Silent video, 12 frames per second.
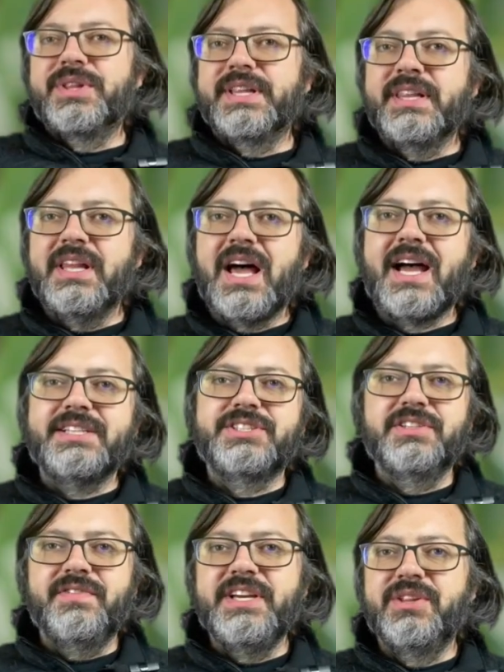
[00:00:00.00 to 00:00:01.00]
with
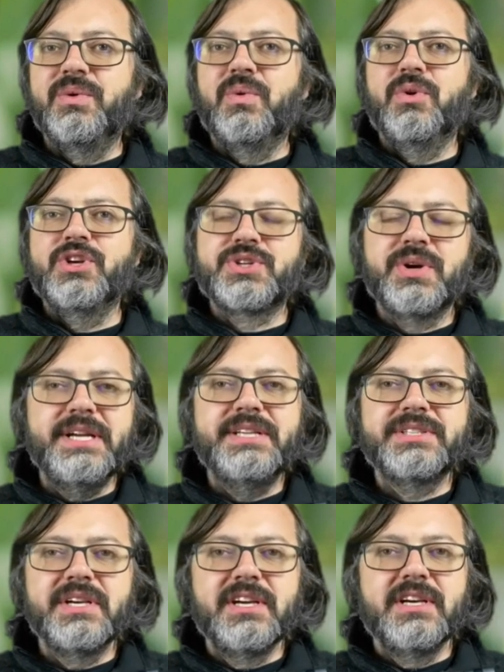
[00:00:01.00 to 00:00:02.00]
lots of either-or
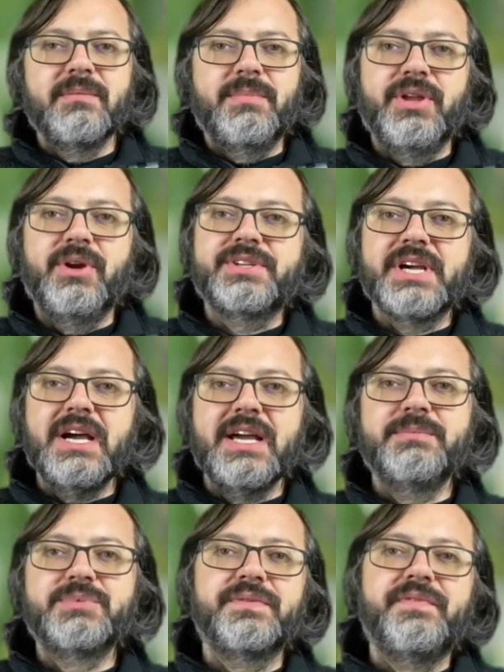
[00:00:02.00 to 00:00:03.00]
traits, but there are
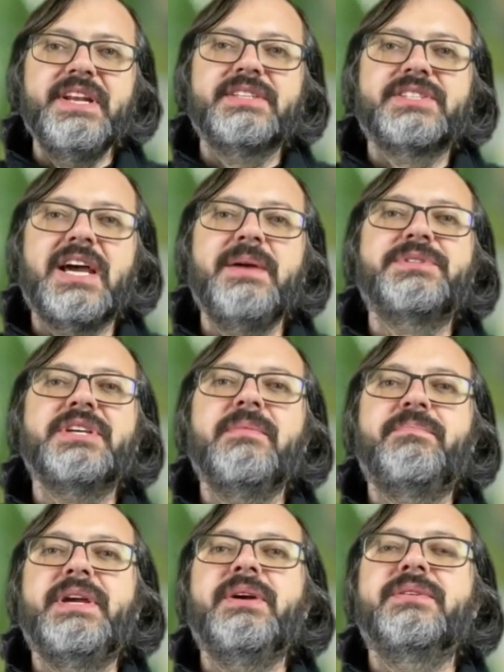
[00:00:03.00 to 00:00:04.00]
times where phenotypes
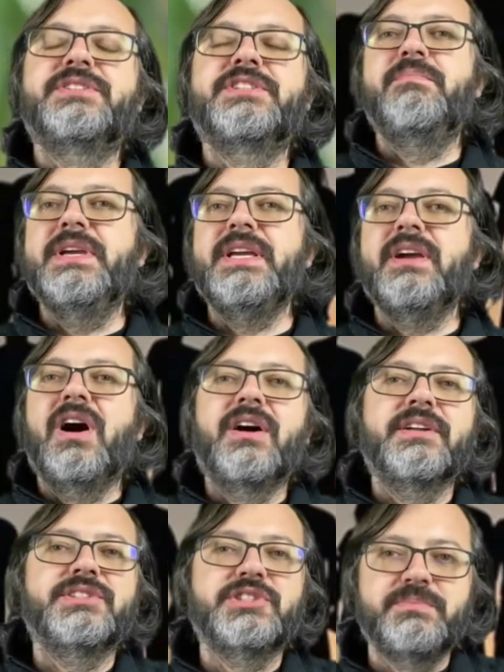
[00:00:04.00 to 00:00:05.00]
appear be
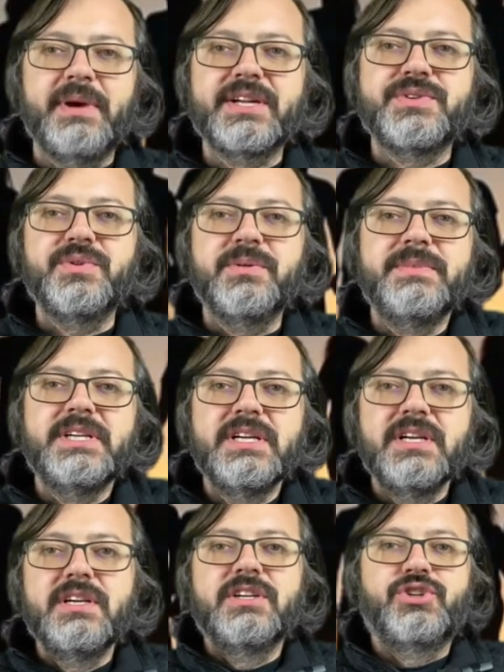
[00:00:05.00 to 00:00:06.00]
on a spectrum.
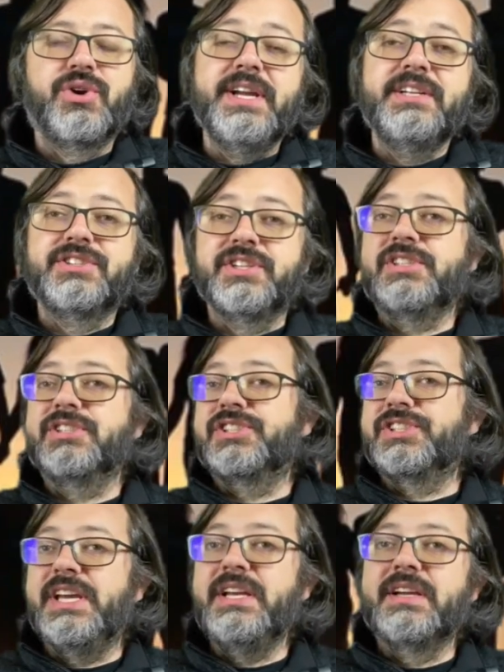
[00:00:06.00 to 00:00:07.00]
Traits such as
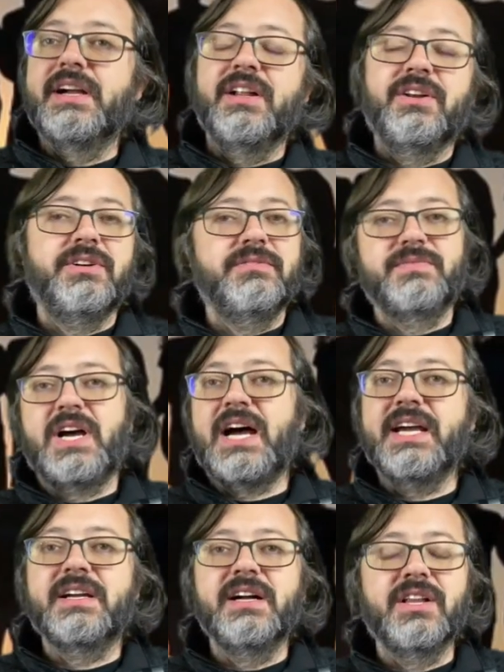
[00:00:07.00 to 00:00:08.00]
skin color,
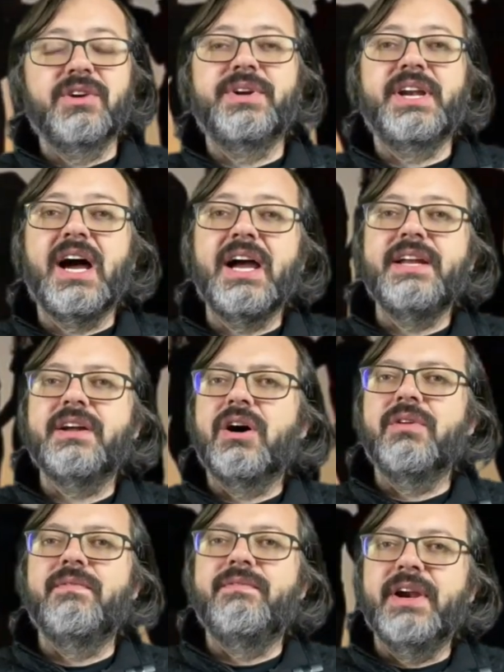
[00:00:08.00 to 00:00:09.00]
eye color, and height
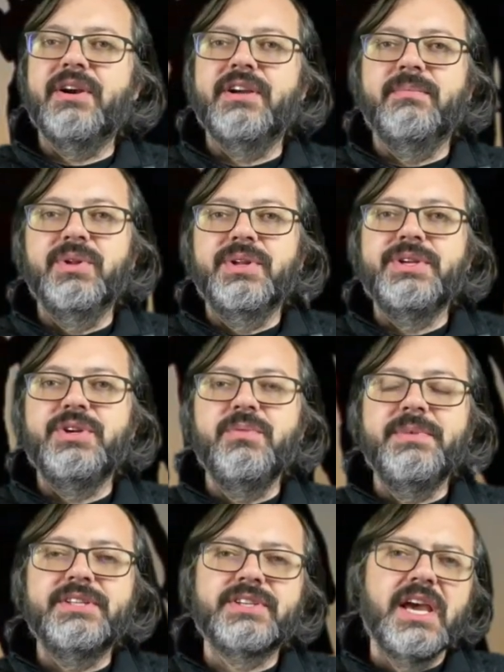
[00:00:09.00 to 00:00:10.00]
are variable in
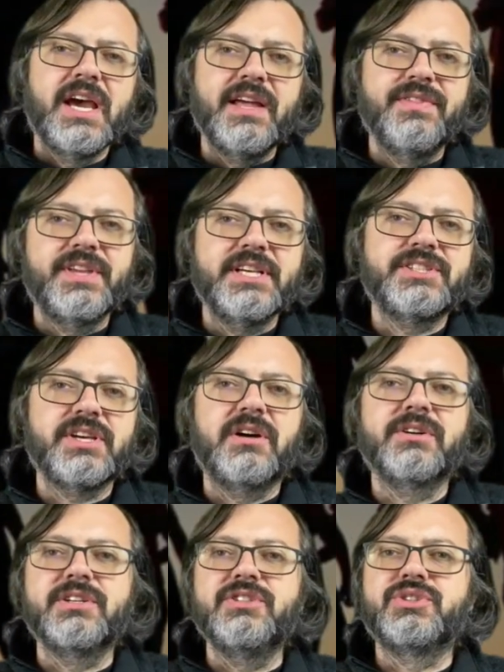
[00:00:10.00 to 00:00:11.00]
humans and thus
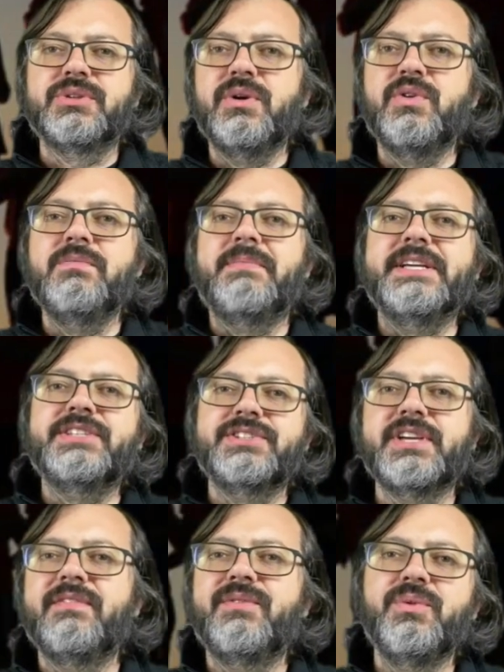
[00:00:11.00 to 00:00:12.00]
are controlled by
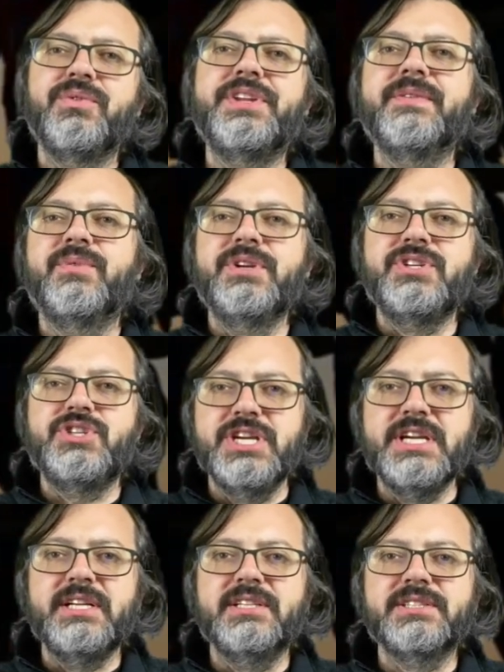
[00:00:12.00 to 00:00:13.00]
several different
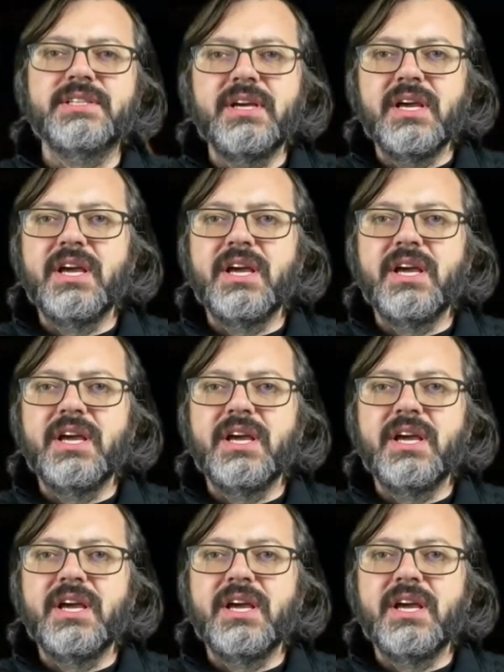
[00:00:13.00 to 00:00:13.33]
genes.